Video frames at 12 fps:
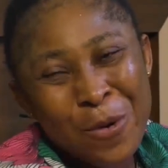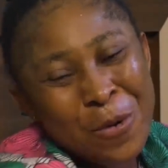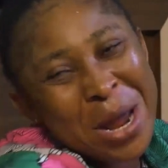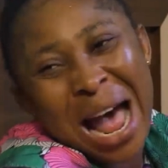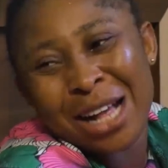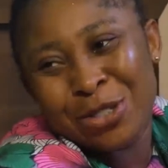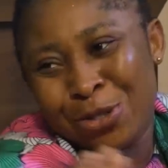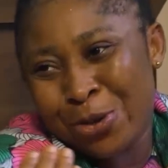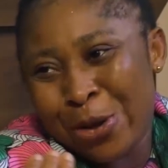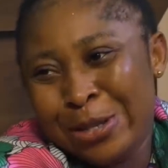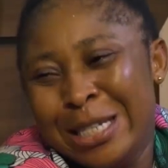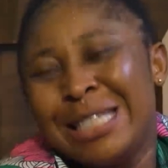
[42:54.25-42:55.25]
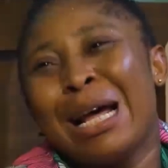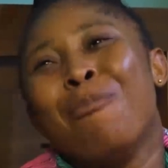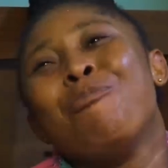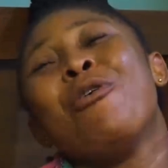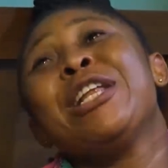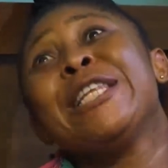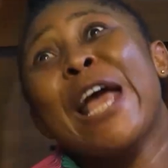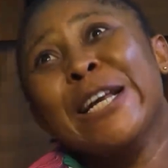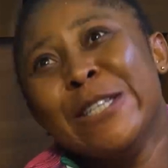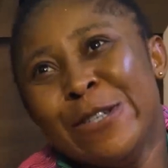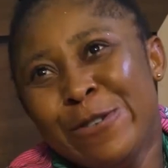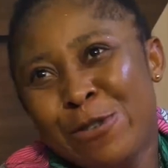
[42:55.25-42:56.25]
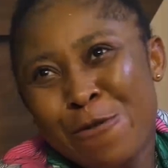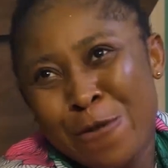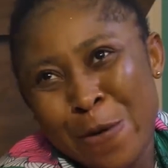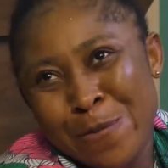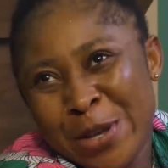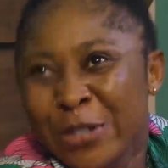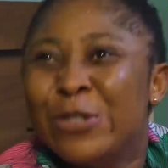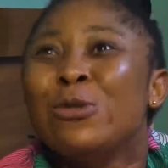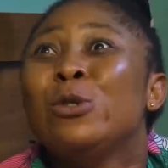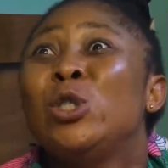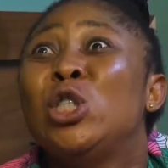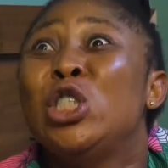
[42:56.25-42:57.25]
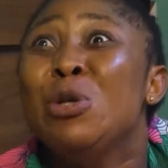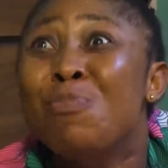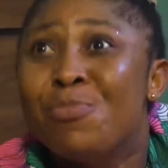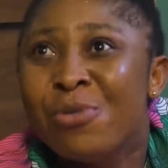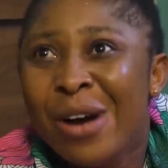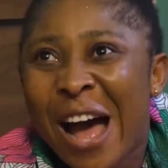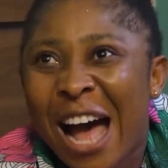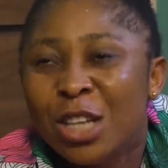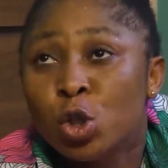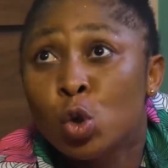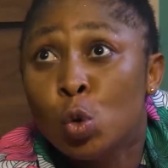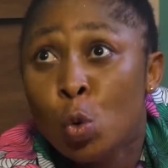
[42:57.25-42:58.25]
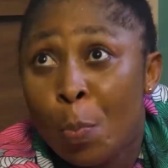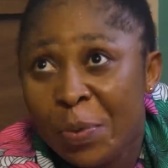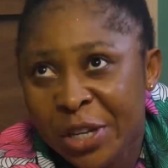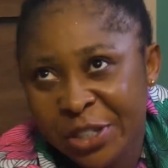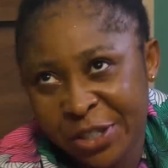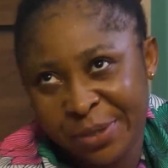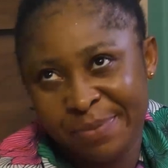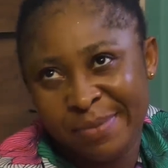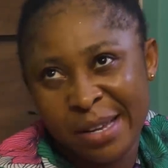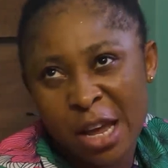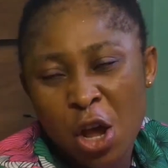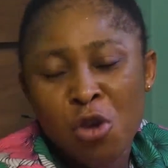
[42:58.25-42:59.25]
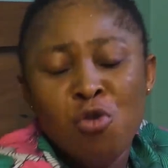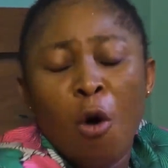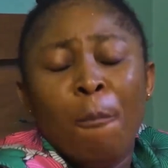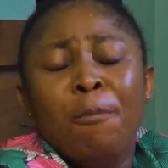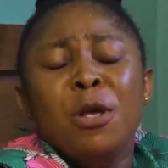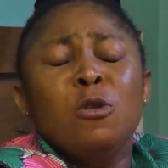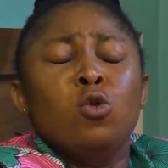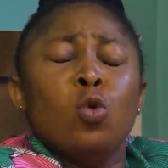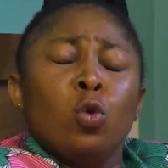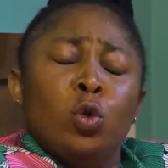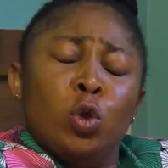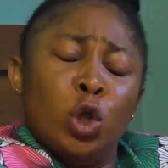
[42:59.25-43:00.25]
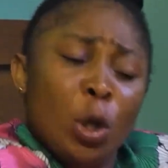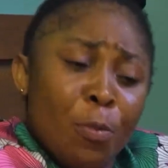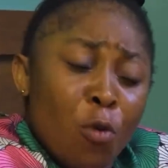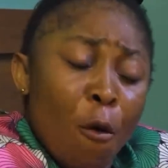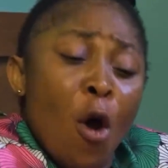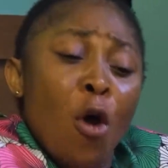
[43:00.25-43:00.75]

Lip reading: We are so disappointed in you for being so cheap and stupid. You're being so cheap, you